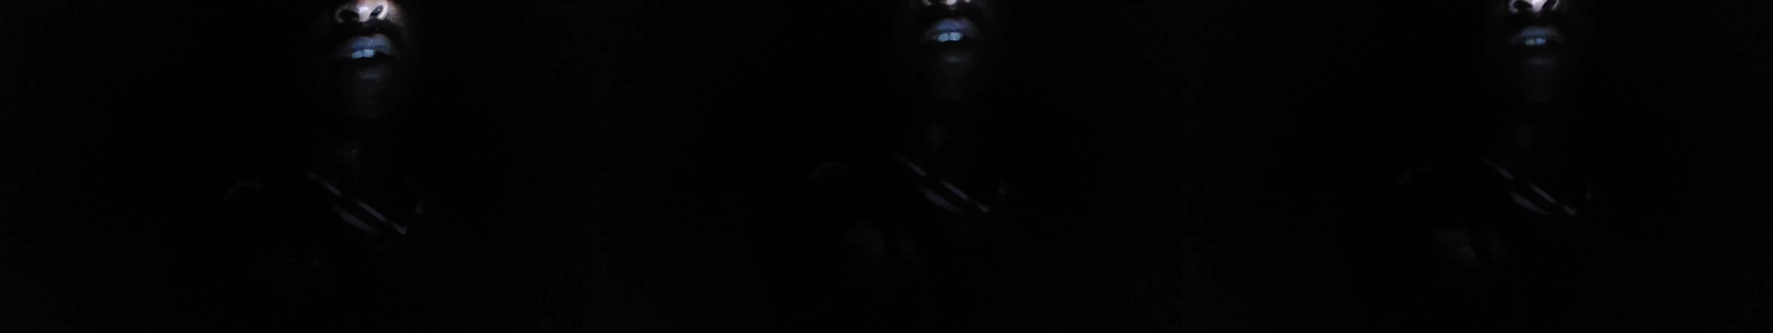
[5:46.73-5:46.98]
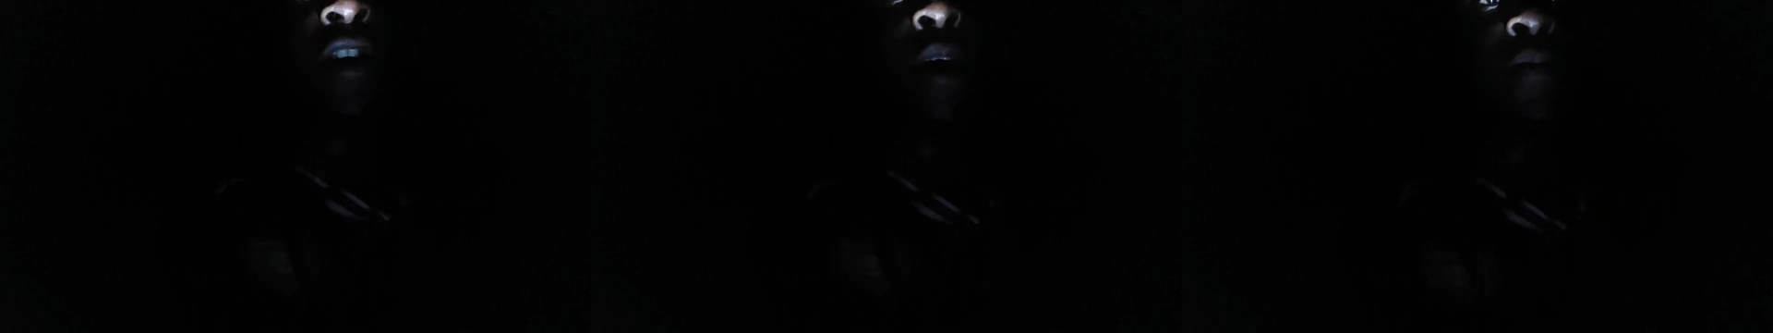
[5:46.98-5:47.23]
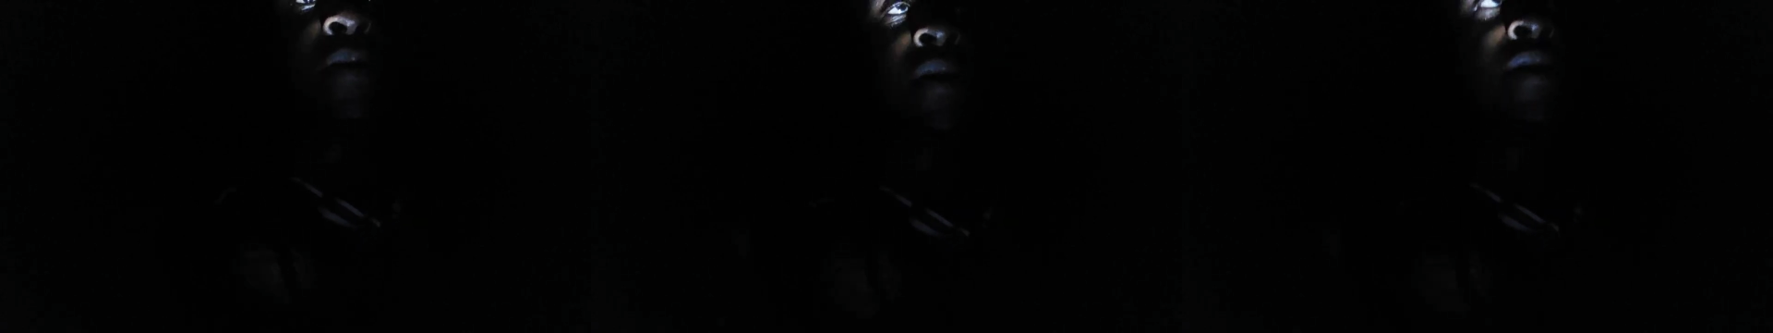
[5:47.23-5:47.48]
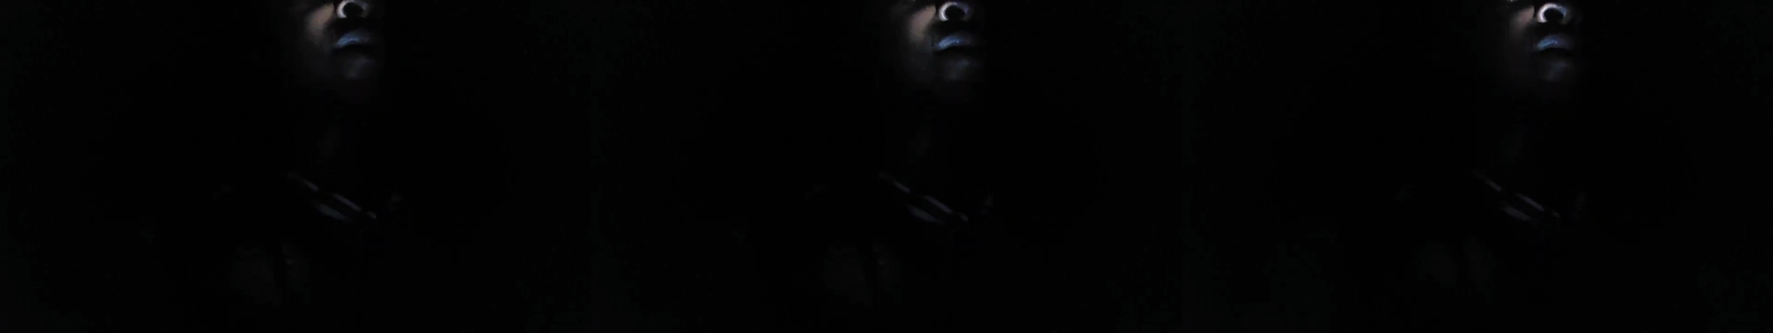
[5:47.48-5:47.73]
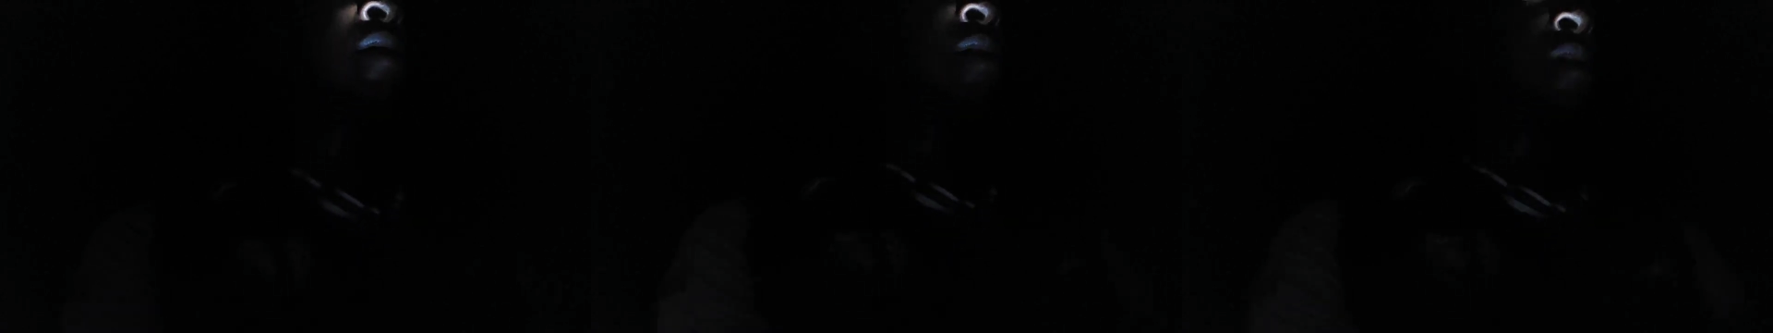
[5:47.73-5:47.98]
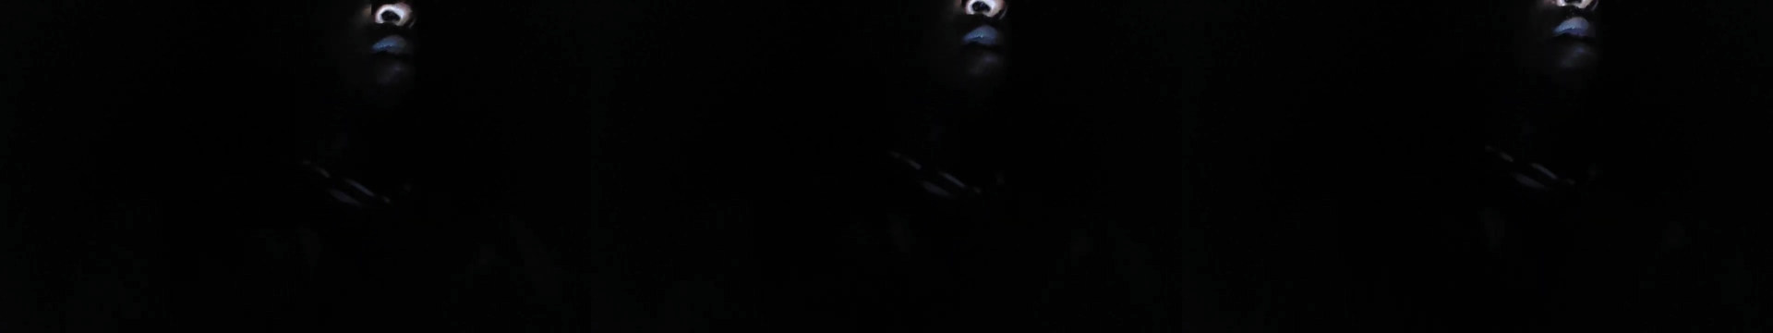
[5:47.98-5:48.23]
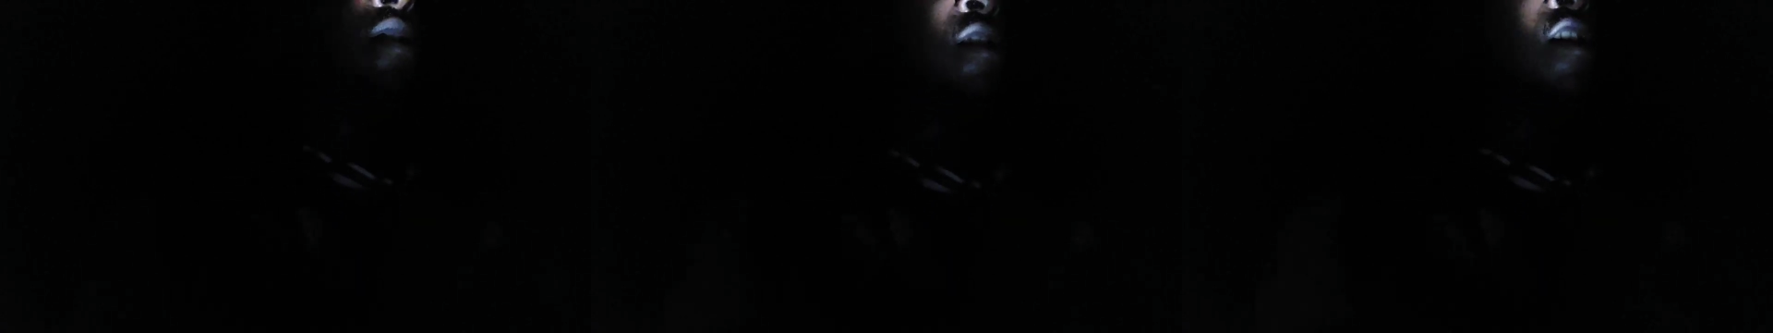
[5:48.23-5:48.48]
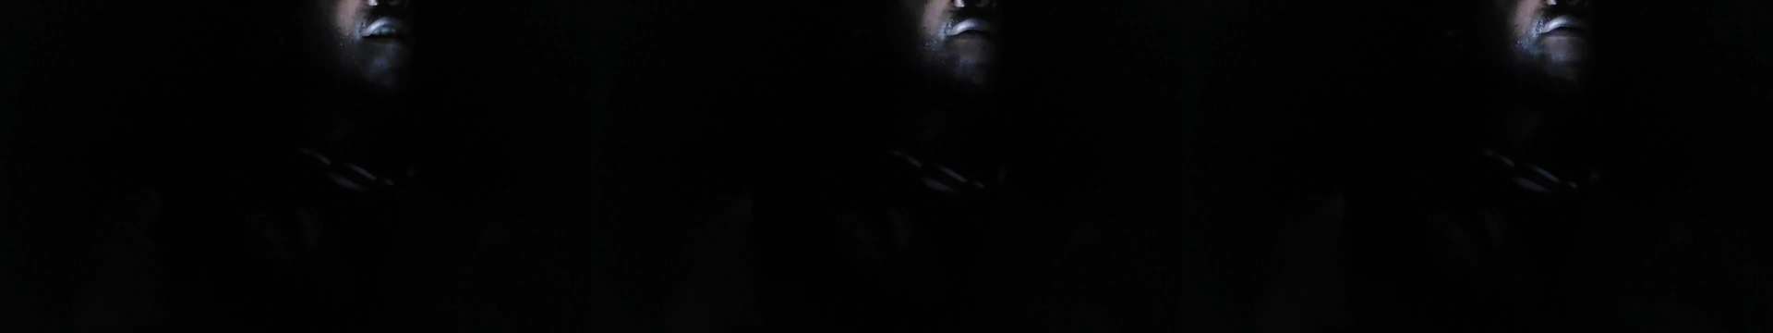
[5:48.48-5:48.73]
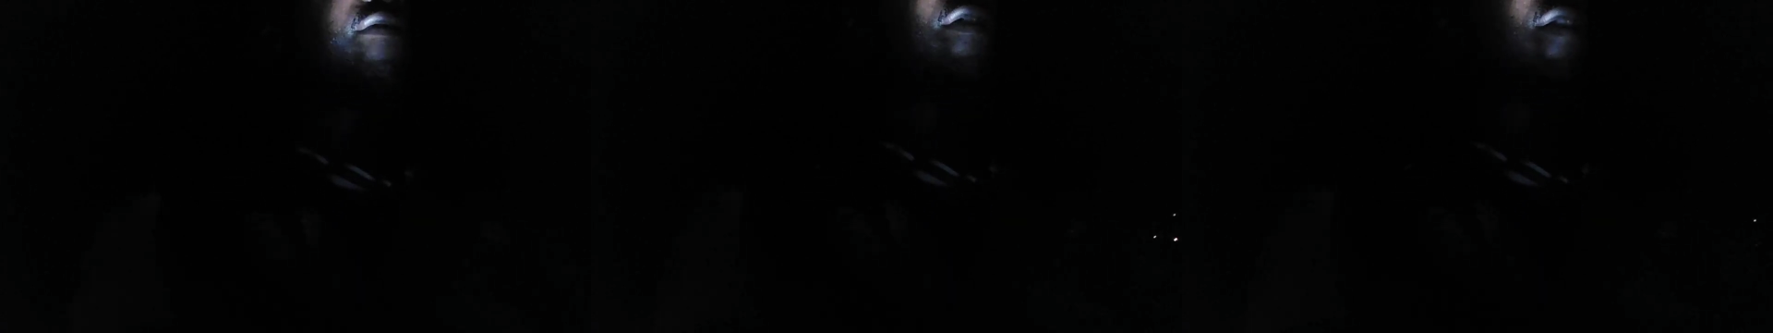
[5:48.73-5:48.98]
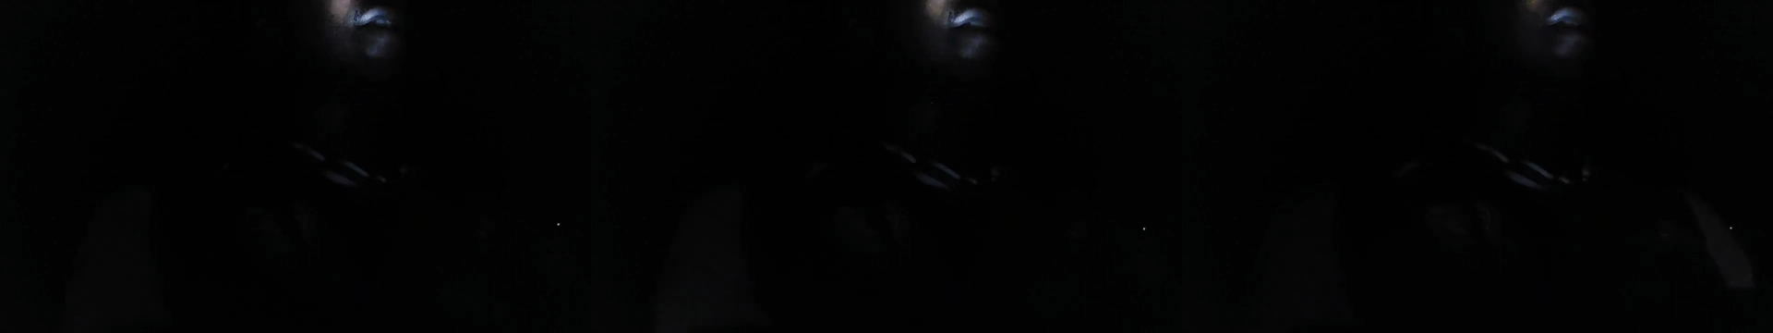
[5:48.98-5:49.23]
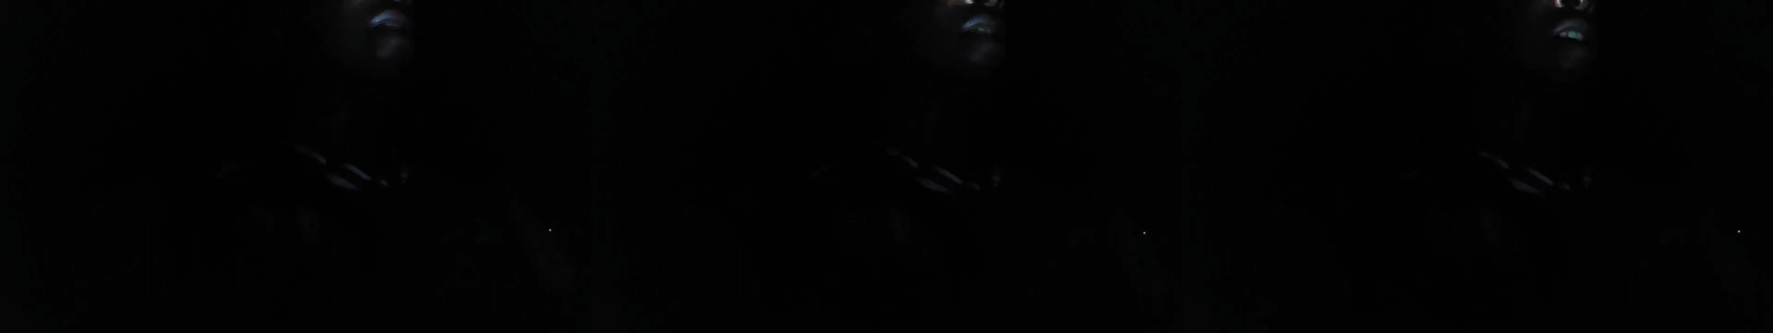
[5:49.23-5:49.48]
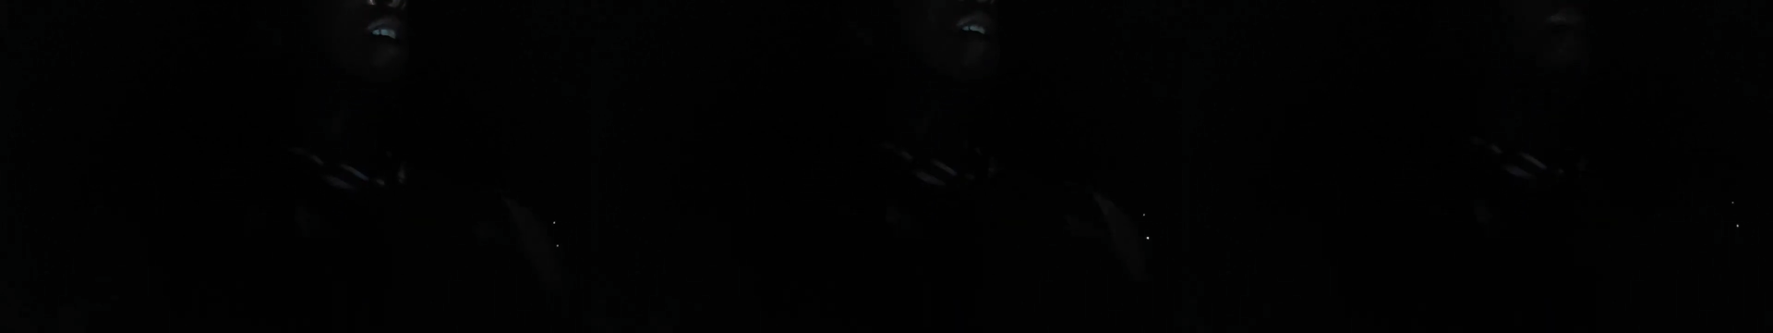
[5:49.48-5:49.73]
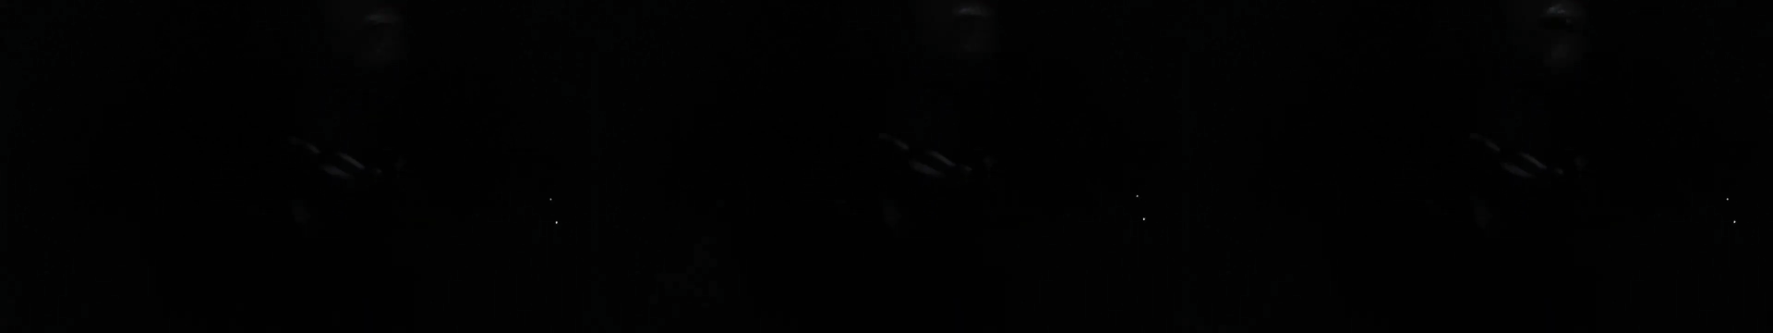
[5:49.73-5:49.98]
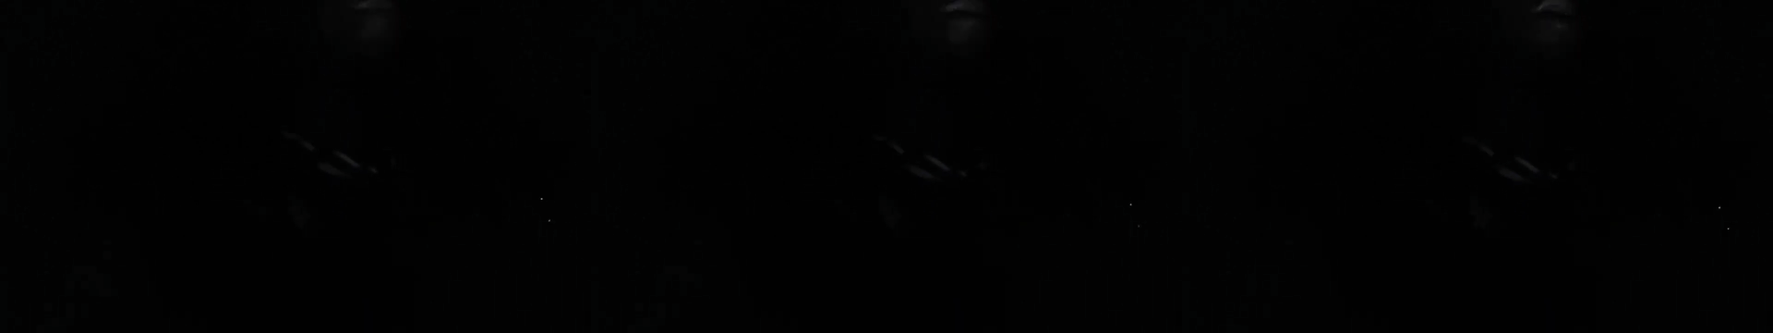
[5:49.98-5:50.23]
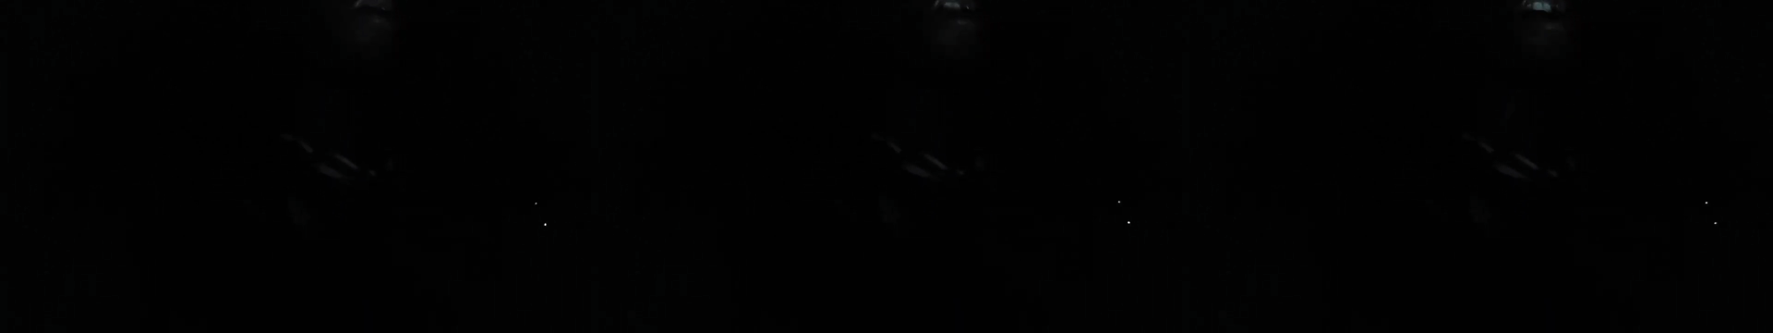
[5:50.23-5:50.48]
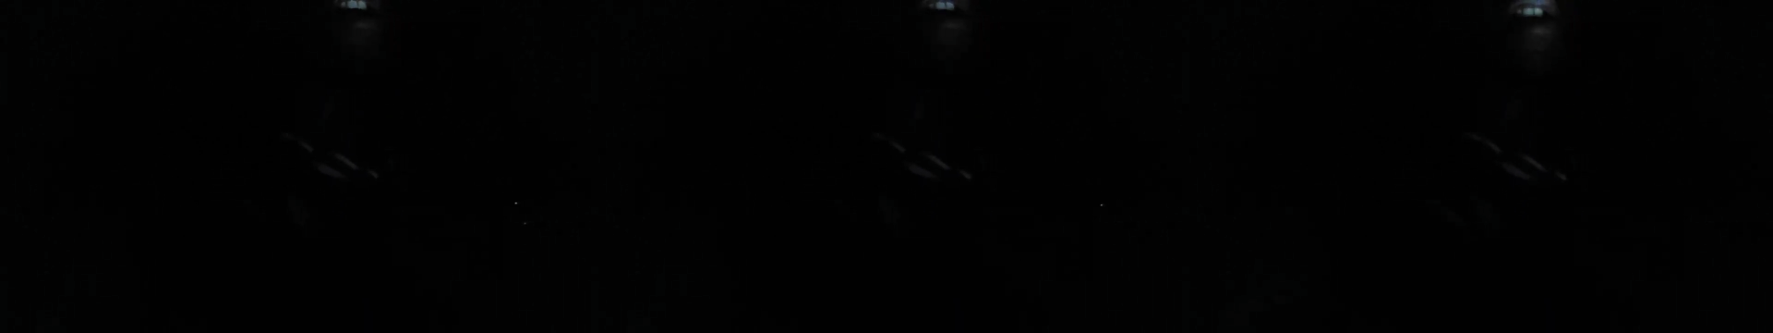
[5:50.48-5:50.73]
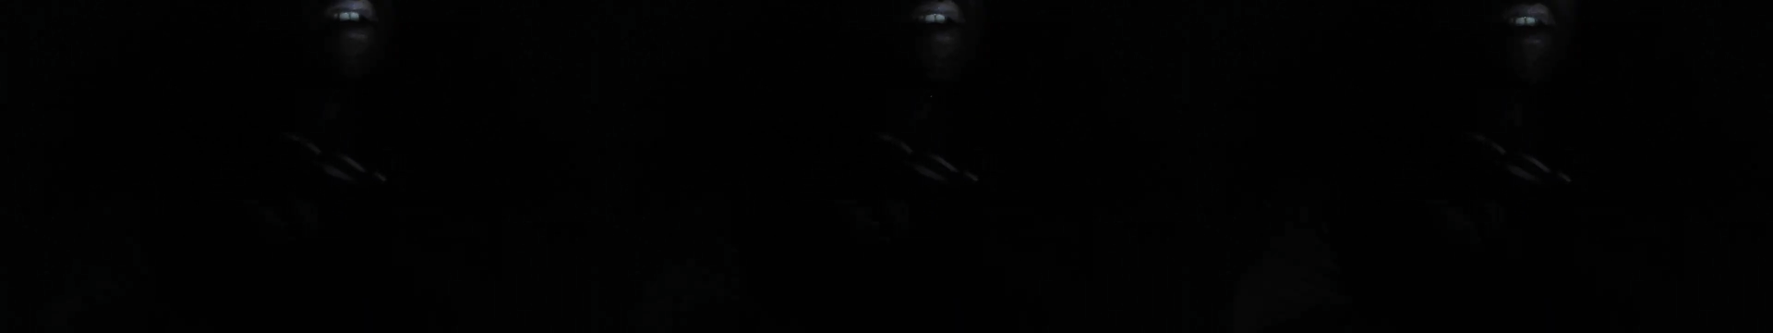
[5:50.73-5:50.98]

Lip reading: Nobody's mouth can be seen.